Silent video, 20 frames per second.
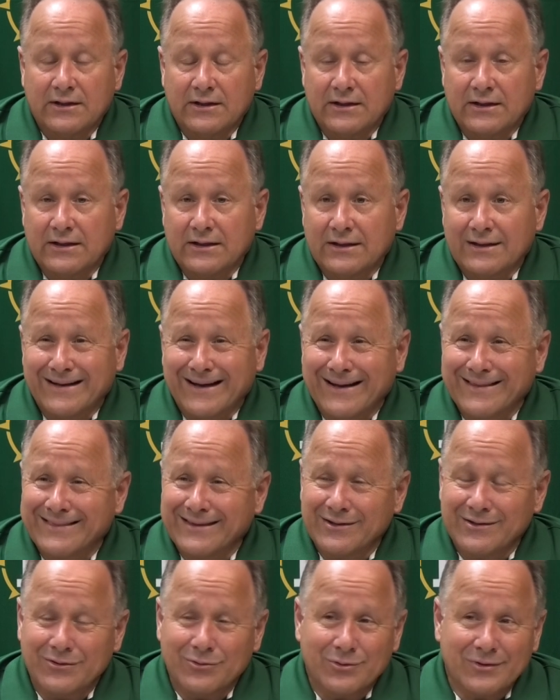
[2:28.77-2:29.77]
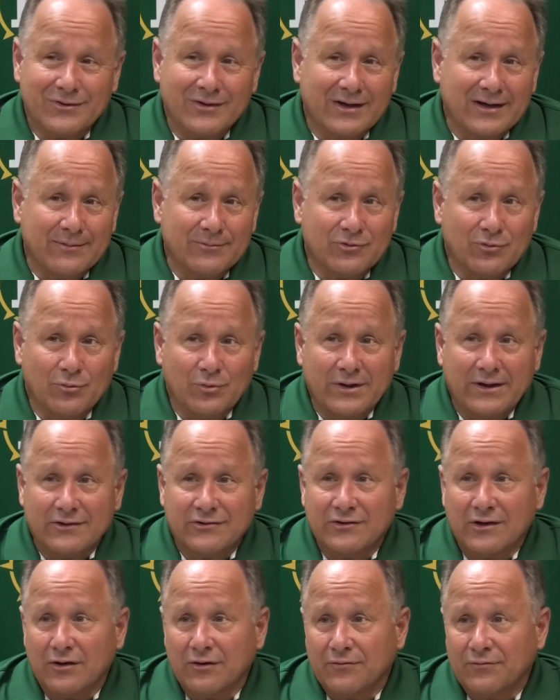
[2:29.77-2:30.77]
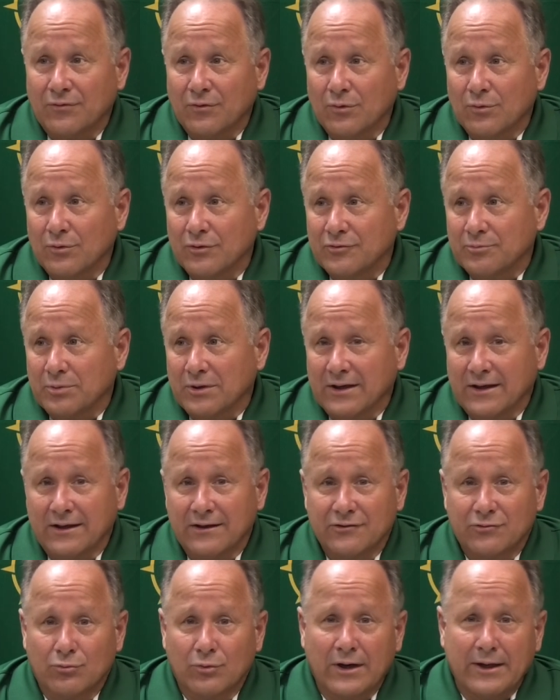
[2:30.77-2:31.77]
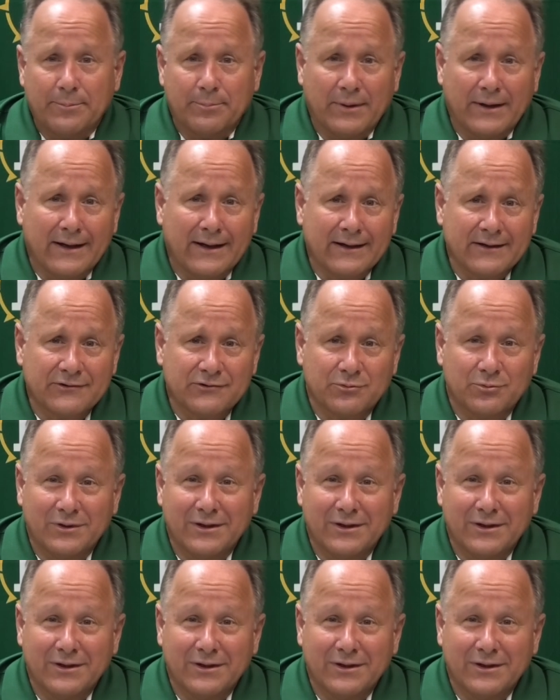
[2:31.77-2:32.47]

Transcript: Uh, I think there were times when we had center forwards playing as right backs.